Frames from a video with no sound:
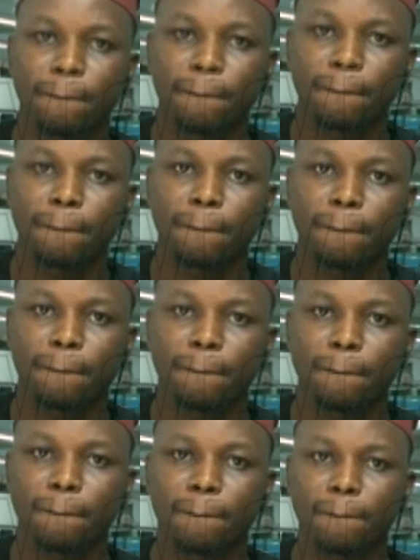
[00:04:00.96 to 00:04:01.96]

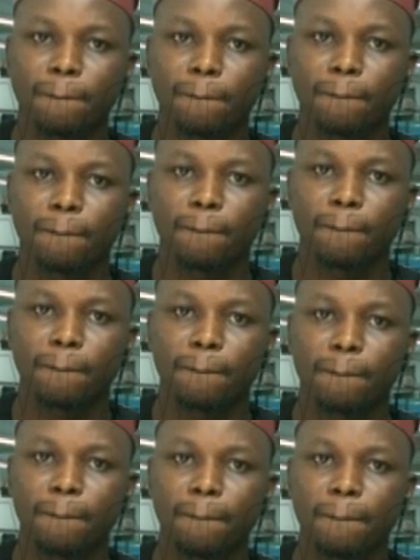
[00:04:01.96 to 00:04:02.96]

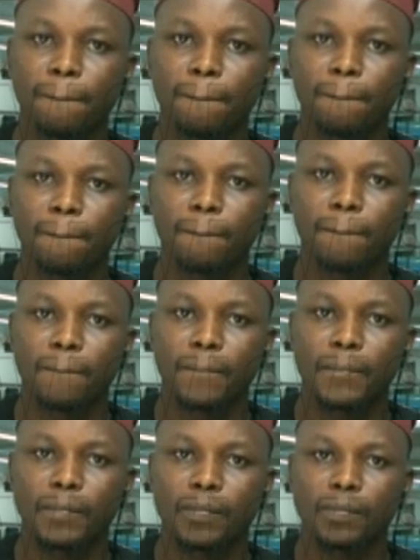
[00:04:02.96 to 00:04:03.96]

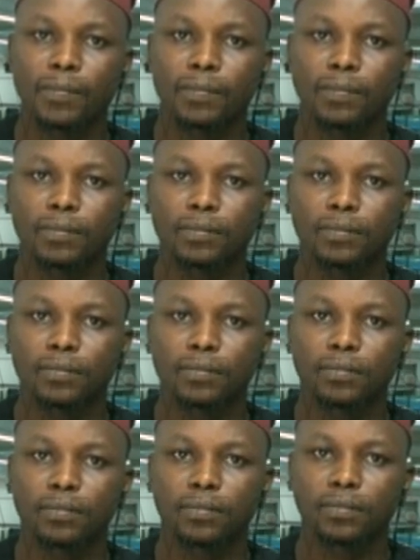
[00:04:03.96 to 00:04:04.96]

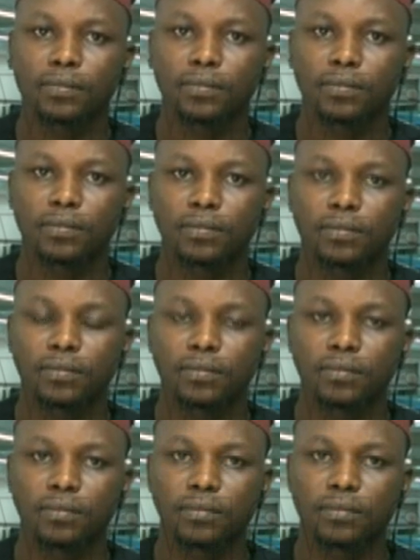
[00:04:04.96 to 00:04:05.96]

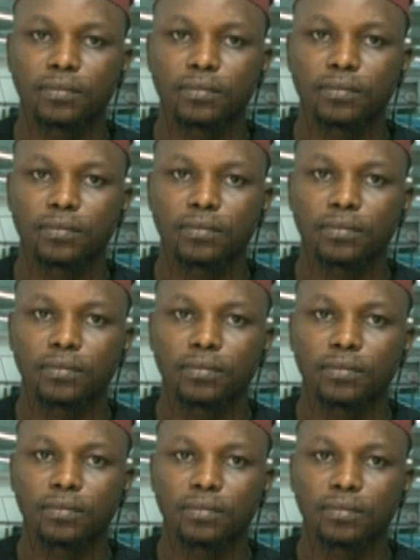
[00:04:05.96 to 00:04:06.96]

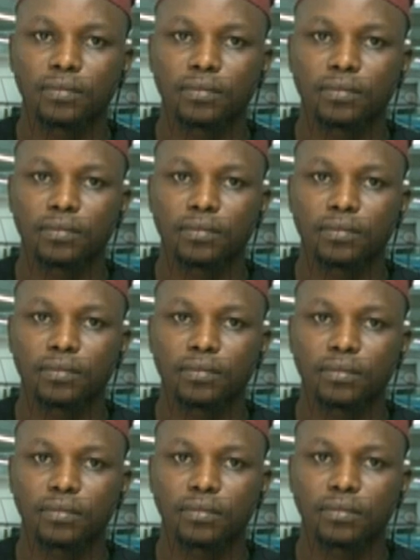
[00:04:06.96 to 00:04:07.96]

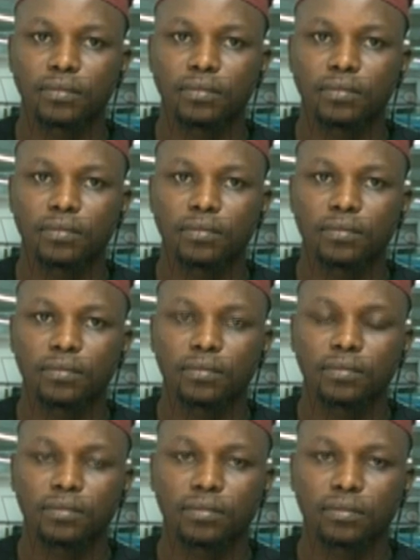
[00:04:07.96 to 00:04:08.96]
This person isn't speaking.